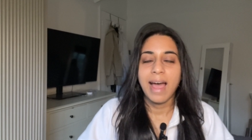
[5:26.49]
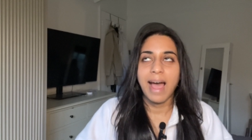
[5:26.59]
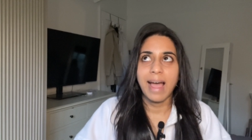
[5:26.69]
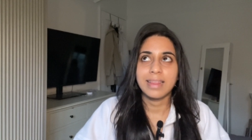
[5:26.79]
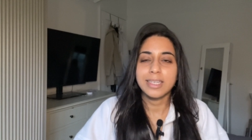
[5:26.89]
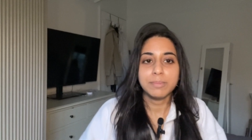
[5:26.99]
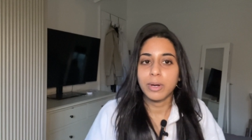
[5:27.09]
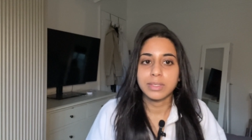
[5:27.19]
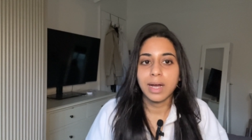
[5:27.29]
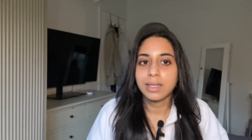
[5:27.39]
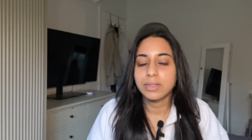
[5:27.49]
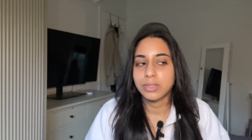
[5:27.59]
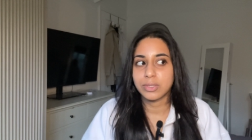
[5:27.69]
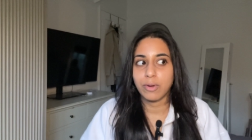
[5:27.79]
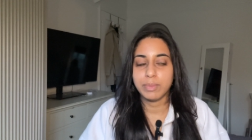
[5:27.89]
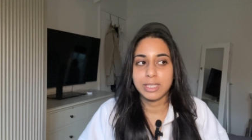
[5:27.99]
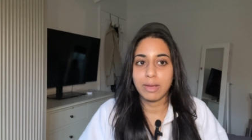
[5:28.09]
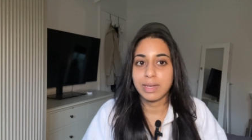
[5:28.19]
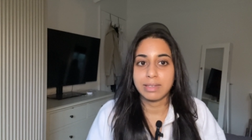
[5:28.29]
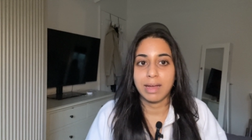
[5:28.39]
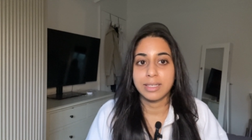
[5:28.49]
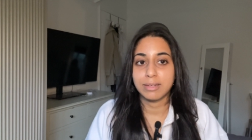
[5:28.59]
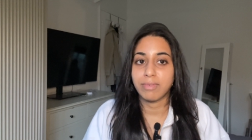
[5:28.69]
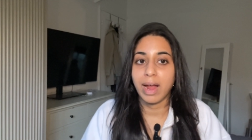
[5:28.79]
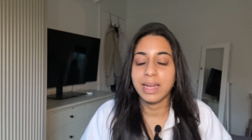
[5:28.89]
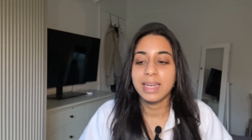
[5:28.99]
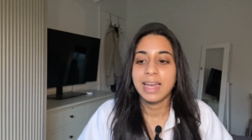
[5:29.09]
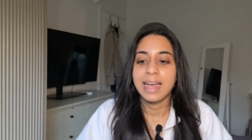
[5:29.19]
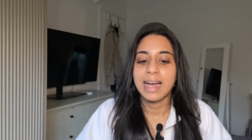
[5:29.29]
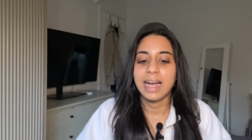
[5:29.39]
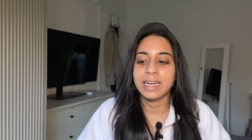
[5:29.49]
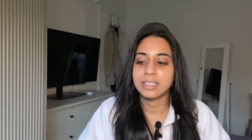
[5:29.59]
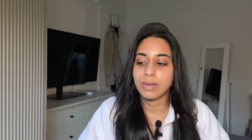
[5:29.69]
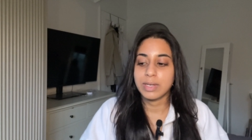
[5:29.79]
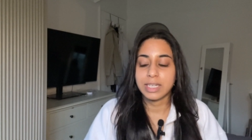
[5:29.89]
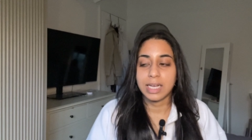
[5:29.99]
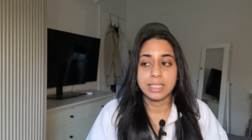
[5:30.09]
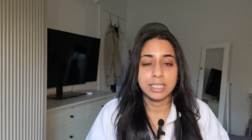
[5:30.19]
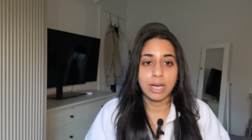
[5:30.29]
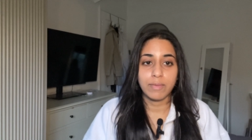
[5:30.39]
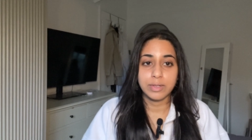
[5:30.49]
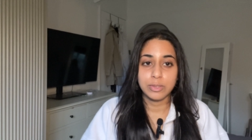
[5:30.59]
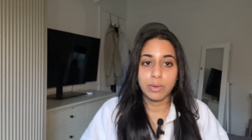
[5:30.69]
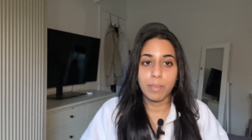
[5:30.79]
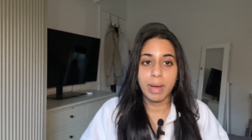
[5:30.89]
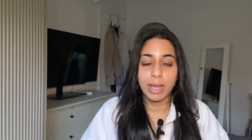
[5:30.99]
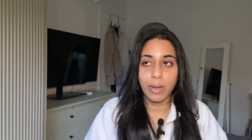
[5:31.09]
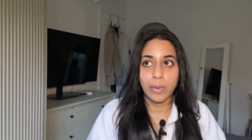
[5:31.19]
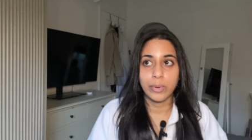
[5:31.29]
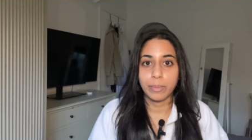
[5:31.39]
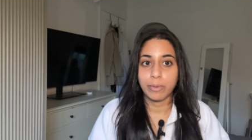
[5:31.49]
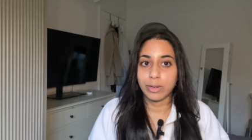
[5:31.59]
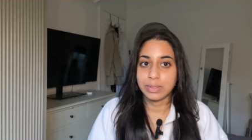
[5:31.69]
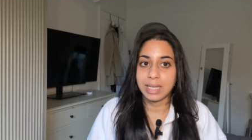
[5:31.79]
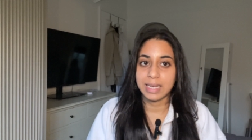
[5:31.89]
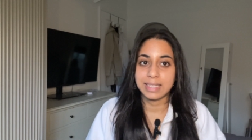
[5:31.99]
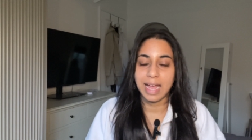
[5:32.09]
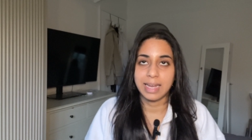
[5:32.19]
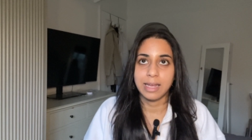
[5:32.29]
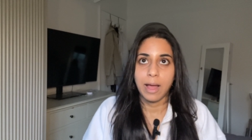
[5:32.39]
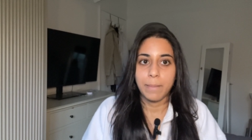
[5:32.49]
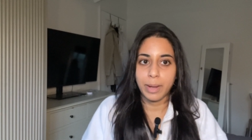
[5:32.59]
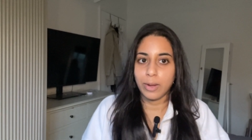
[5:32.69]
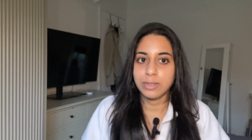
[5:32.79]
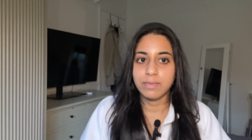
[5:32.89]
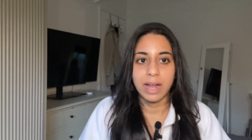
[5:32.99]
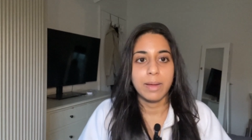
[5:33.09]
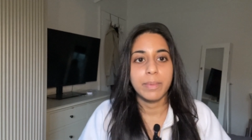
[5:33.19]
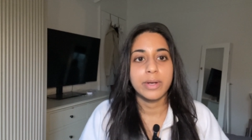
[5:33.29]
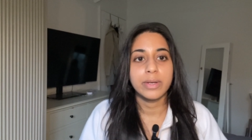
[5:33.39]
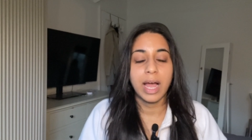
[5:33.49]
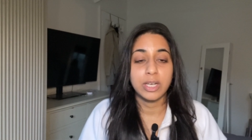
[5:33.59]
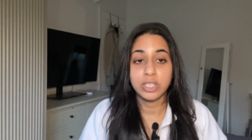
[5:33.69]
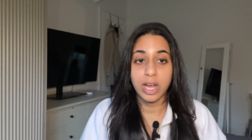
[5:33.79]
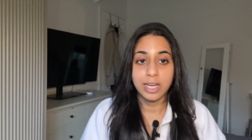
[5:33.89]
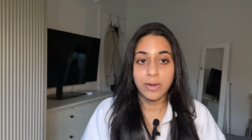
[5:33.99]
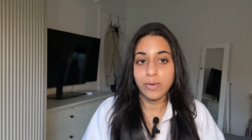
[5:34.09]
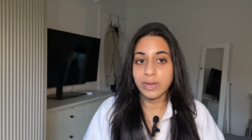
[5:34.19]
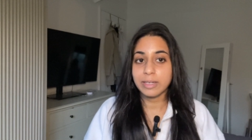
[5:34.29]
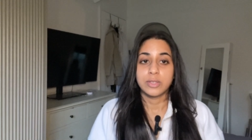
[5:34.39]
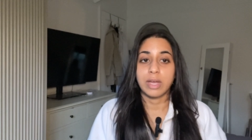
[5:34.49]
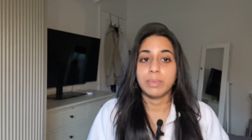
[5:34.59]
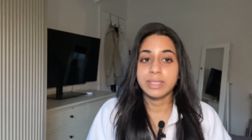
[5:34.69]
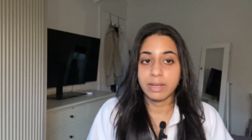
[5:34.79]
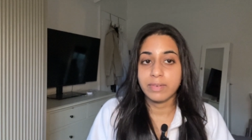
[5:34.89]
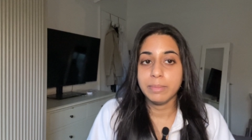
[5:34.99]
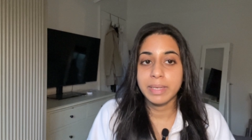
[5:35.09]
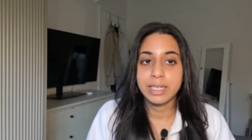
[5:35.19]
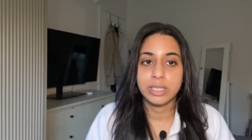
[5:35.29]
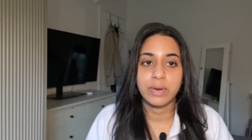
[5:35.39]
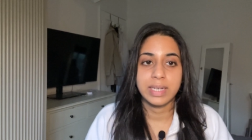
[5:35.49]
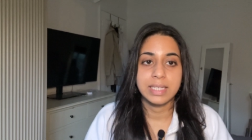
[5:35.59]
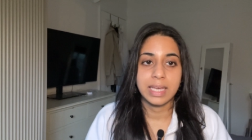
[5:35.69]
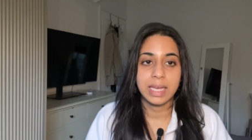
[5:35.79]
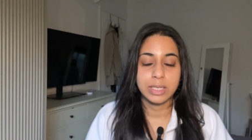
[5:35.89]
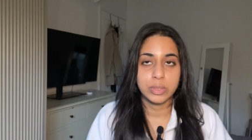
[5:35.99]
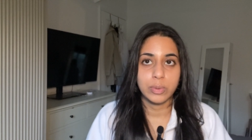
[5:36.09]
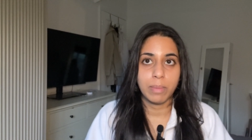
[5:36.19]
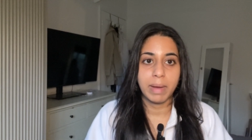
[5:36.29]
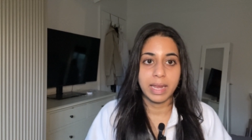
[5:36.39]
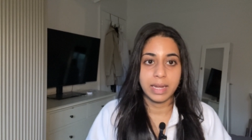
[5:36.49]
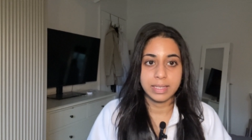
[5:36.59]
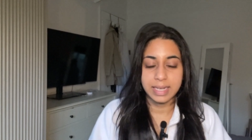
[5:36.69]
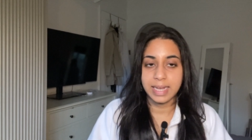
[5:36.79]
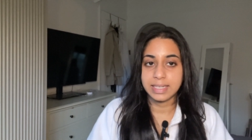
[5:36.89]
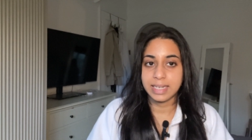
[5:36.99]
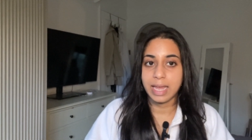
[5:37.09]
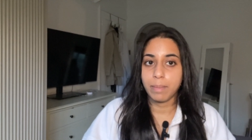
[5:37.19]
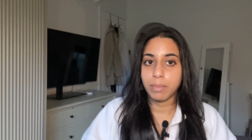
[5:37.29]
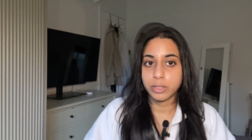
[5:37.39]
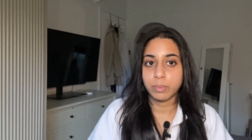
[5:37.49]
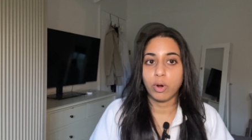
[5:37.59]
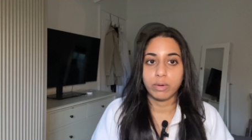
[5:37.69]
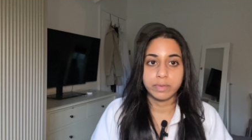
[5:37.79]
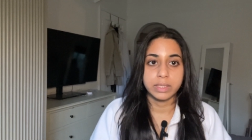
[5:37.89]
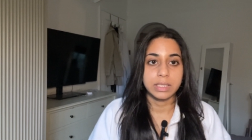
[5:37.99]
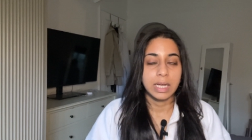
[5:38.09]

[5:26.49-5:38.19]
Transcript: And these podcasts has just got me so excited to write. I'm so excited to delve into my own process and my own development and journey of it. So I will definitely be integrating it into my day-to-day much more often,